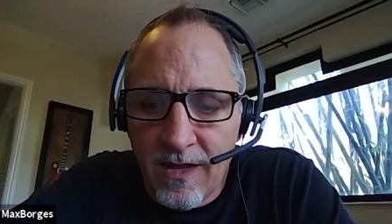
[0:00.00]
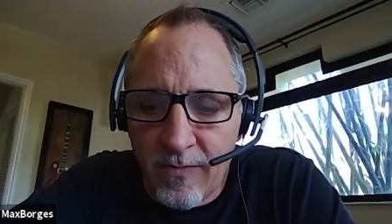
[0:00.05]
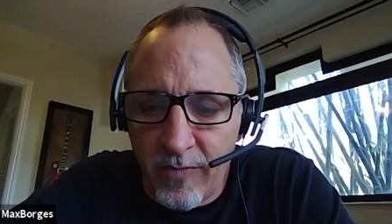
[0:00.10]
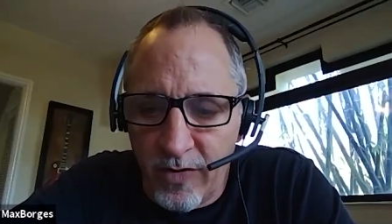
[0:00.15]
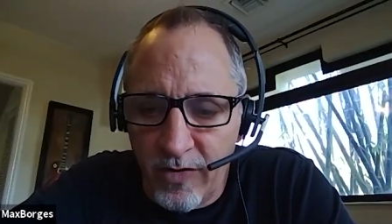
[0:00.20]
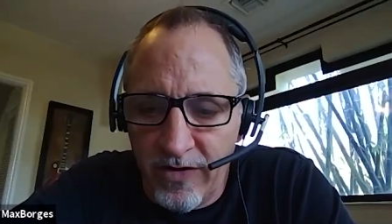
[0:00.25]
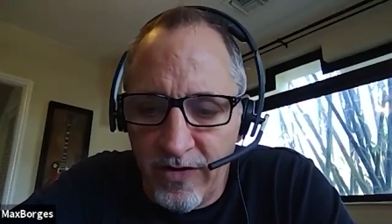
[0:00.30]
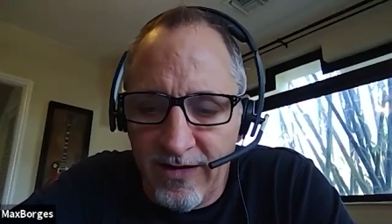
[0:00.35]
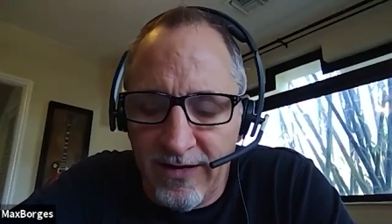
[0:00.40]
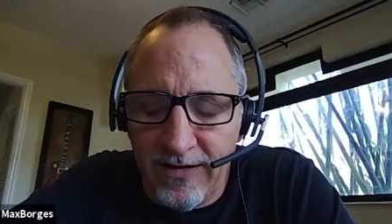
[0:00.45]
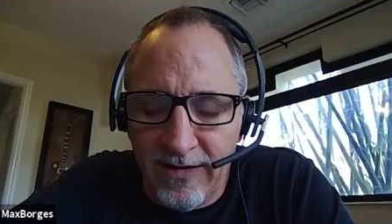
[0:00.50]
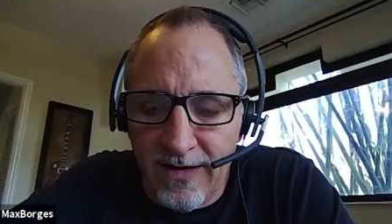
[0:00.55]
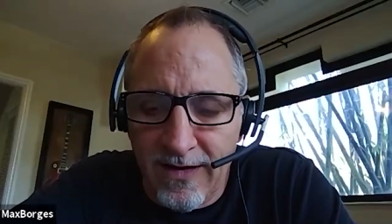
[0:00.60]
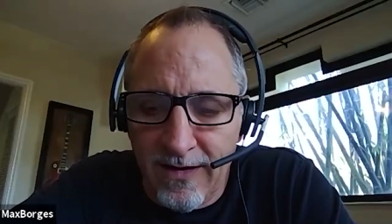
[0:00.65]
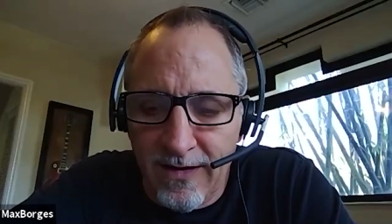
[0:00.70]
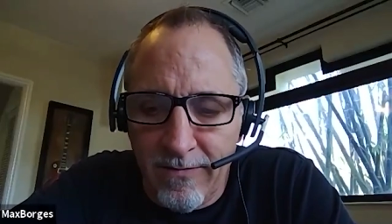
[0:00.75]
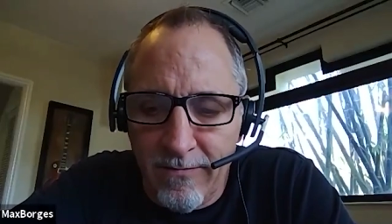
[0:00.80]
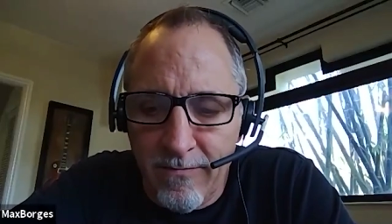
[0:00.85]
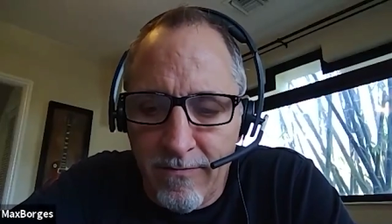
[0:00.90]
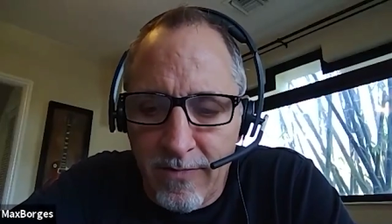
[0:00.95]
putting
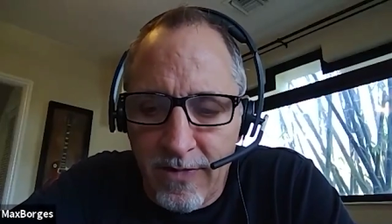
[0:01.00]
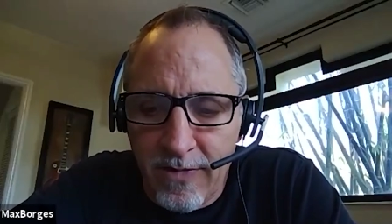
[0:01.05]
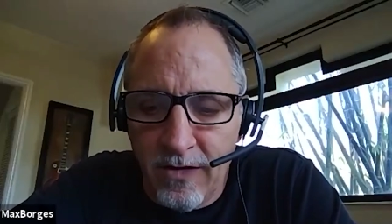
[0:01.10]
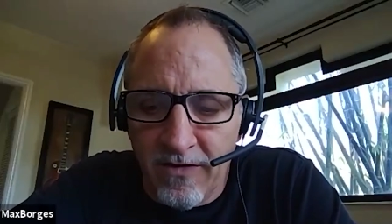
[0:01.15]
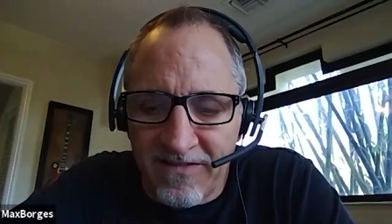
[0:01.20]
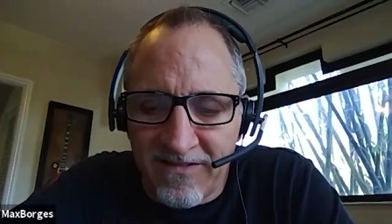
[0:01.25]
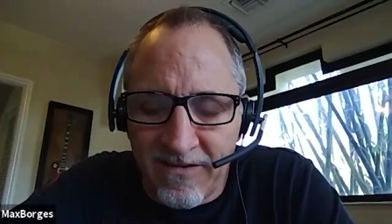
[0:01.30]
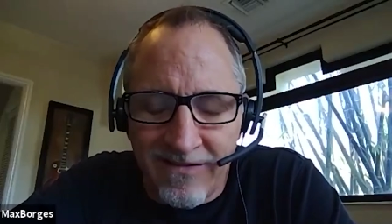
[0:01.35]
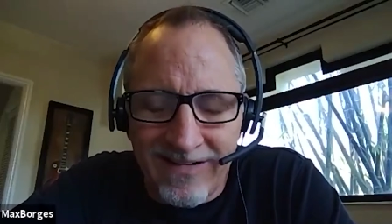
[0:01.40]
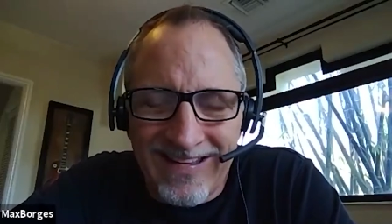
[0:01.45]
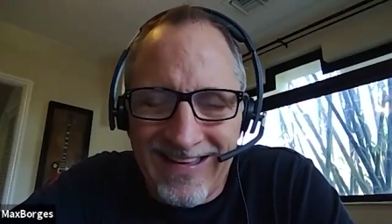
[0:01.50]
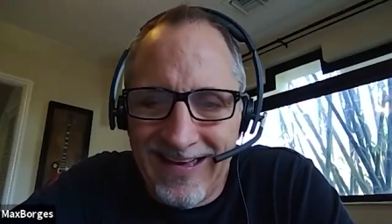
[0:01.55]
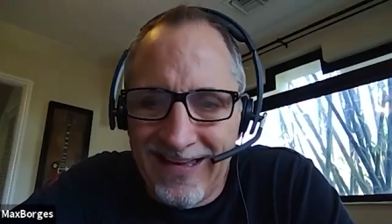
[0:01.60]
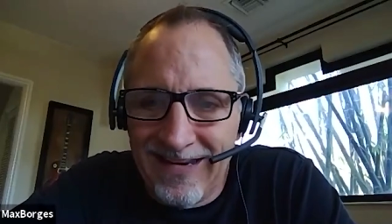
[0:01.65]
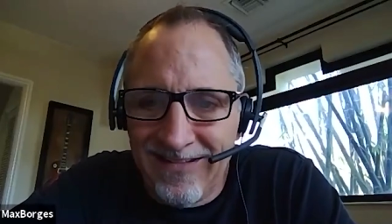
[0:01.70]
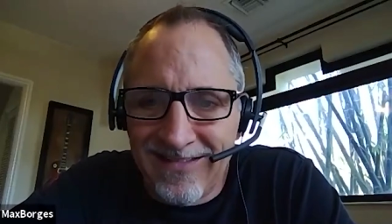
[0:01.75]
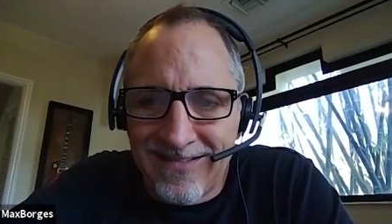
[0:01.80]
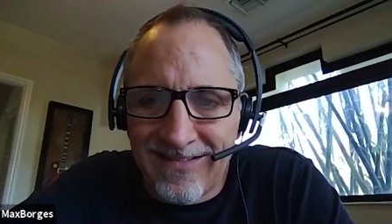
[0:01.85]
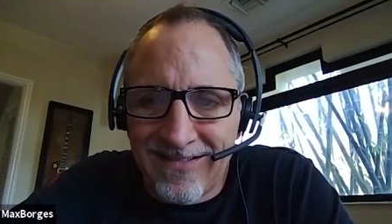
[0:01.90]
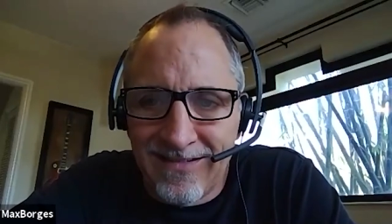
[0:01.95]
um, you know certain
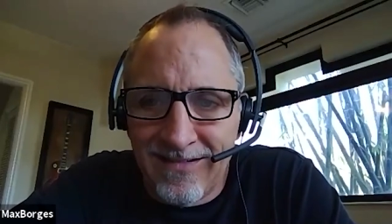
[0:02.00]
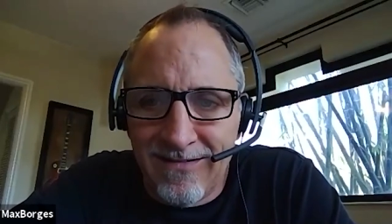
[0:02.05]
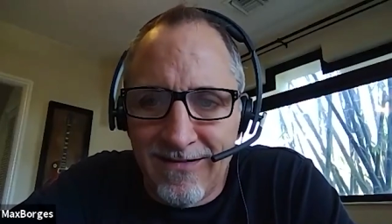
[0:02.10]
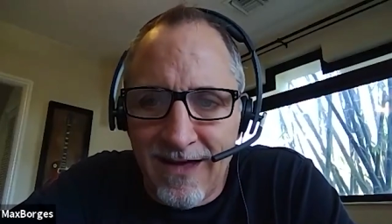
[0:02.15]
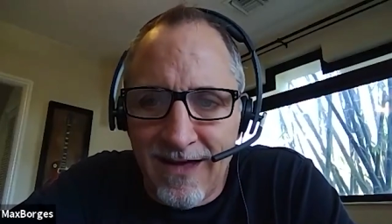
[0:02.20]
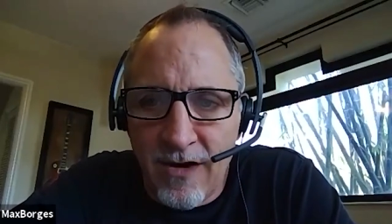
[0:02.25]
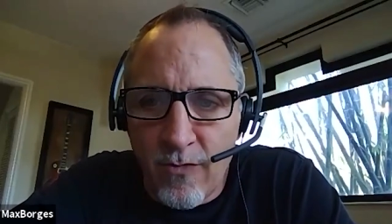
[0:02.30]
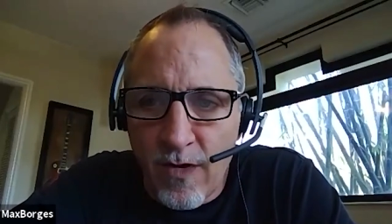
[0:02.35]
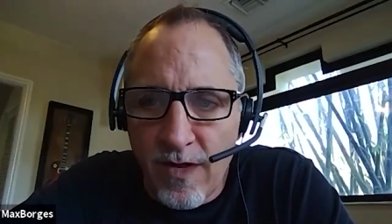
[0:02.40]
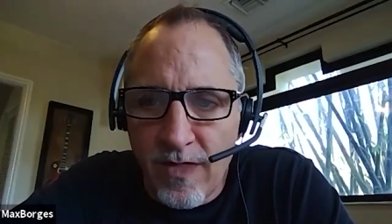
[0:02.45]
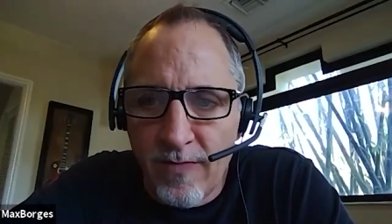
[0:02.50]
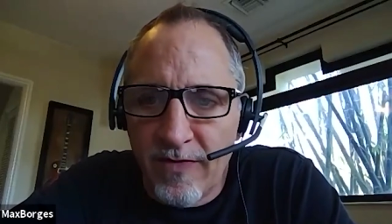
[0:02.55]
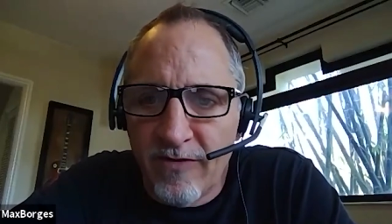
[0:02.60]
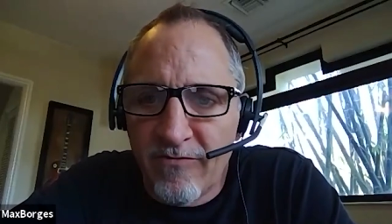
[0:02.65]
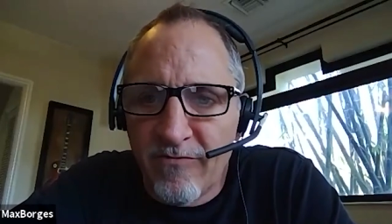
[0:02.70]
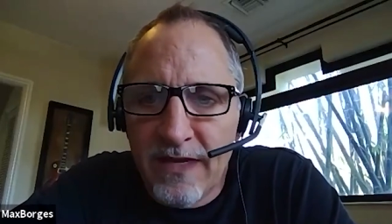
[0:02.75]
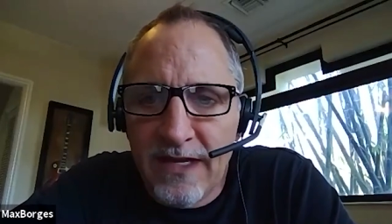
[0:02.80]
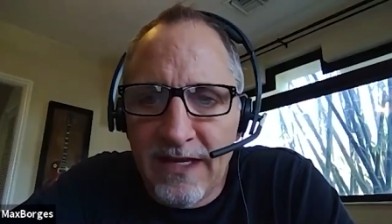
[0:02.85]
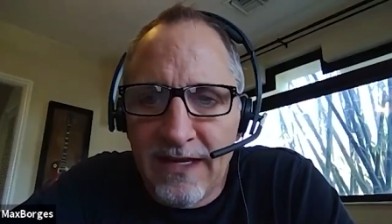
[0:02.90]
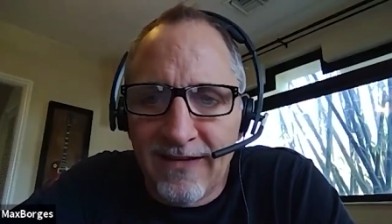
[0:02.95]
cadence and, and rhythm of
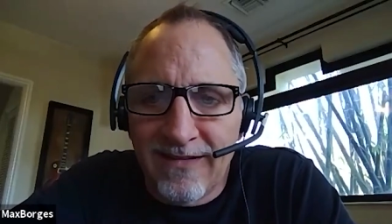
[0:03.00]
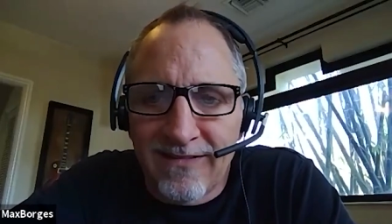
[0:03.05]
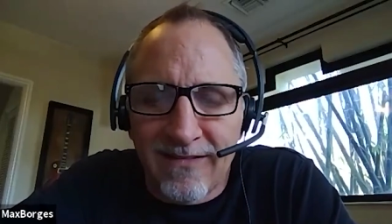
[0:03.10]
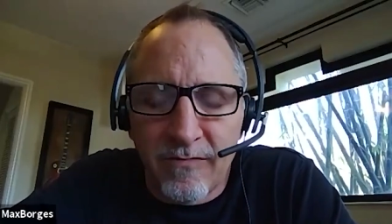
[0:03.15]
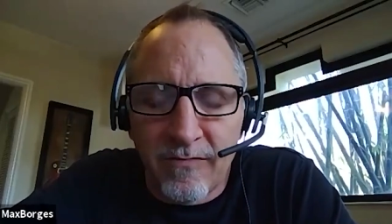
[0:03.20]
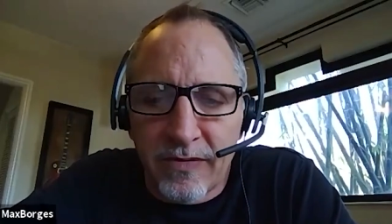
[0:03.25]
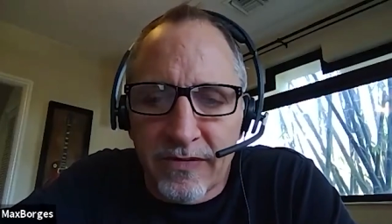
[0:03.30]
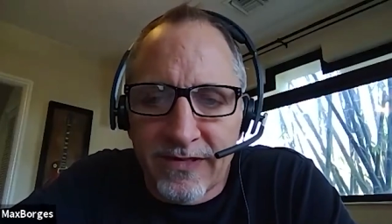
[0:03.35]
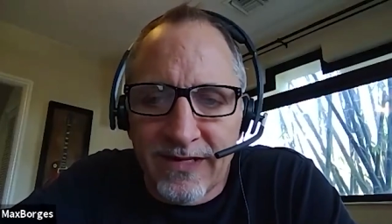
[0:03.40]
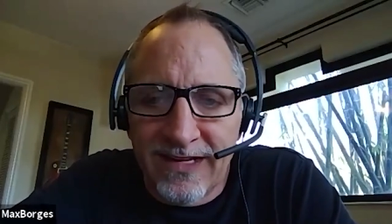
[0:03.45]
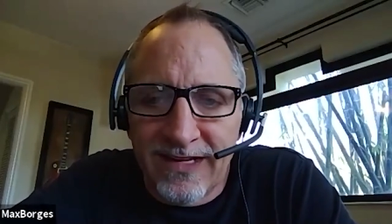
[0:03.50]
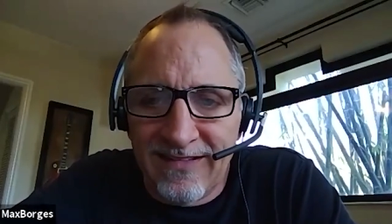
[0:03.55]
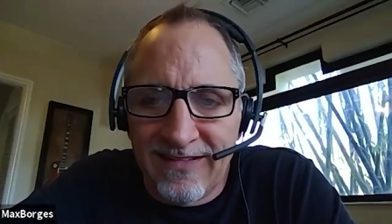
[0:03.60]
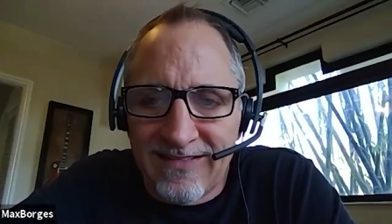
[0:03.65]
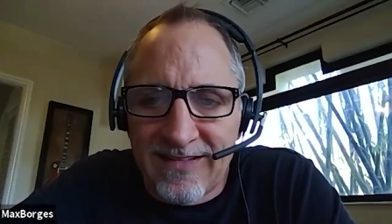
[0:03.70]
meetings in place